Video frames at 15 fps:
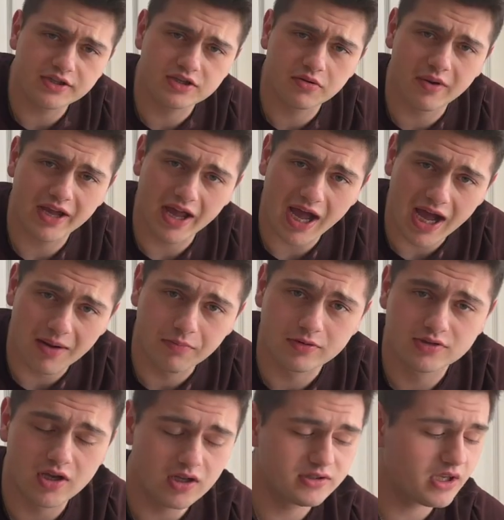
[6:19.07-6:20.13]
So my apple's
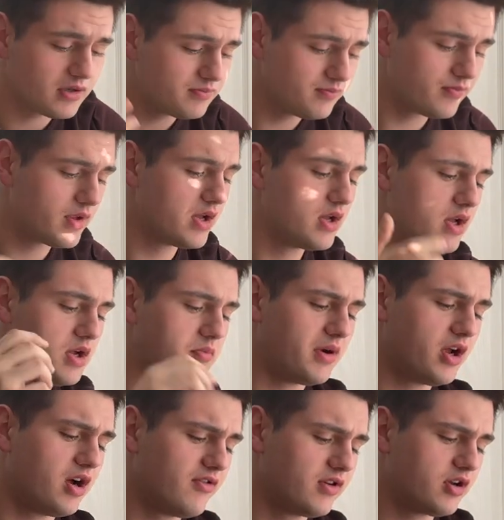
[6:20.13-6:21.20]
all done. My
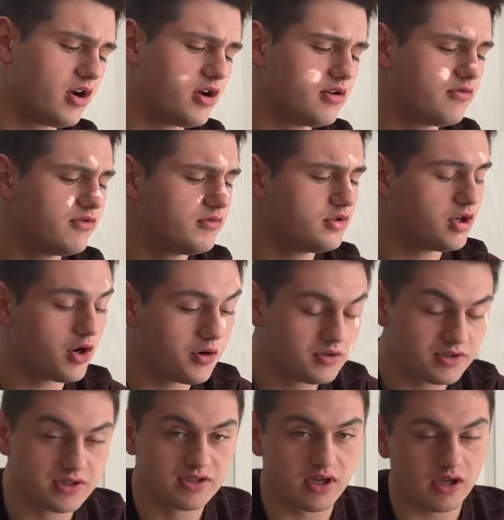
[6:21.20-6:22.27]
avocado
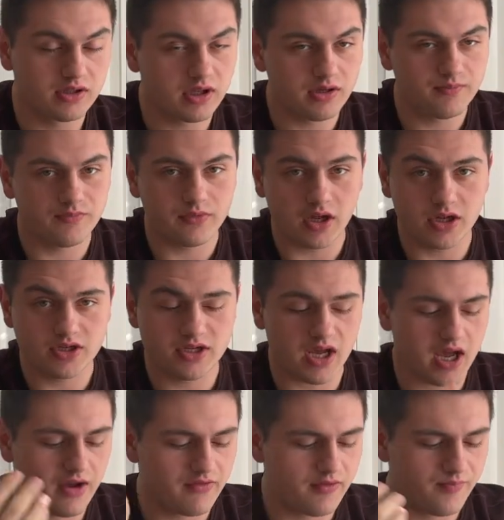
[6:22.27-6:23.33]
toast is all done. I just
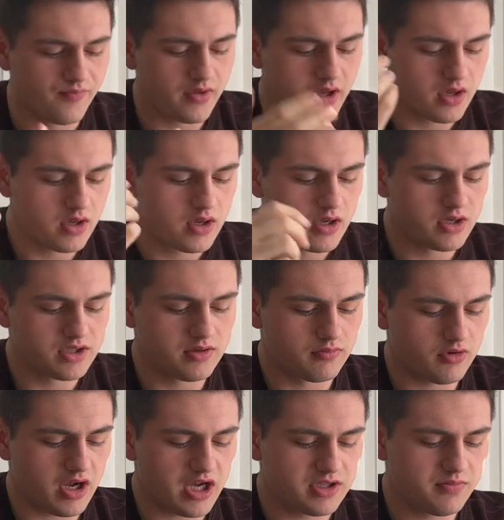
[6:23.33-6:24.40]
have some
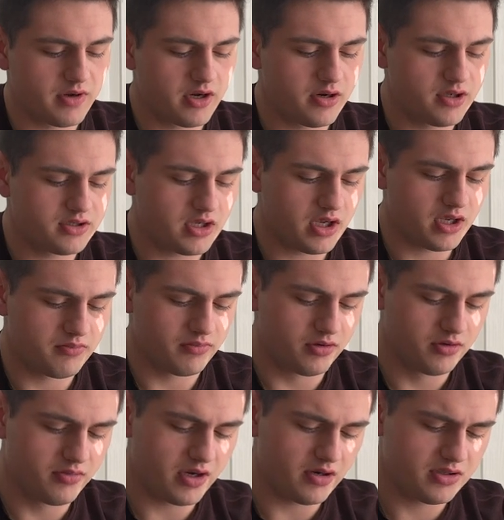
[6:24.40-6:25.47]
raspberries and
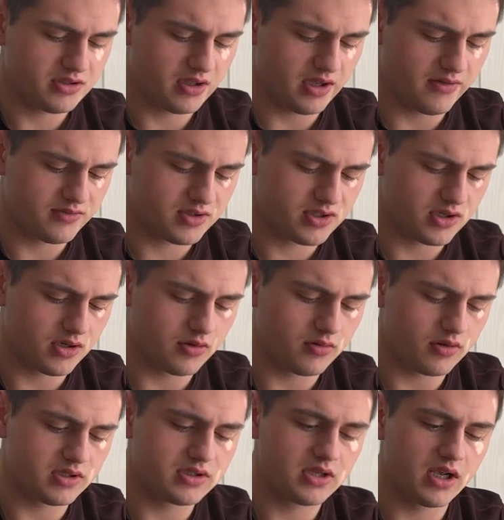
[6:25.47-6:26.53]
blueberries left. So
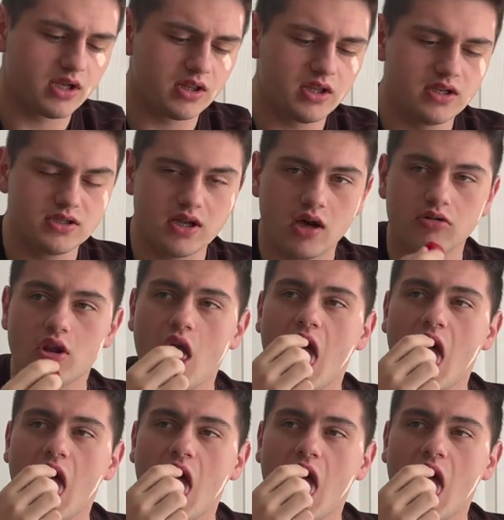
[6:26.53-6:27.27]
let's take these down.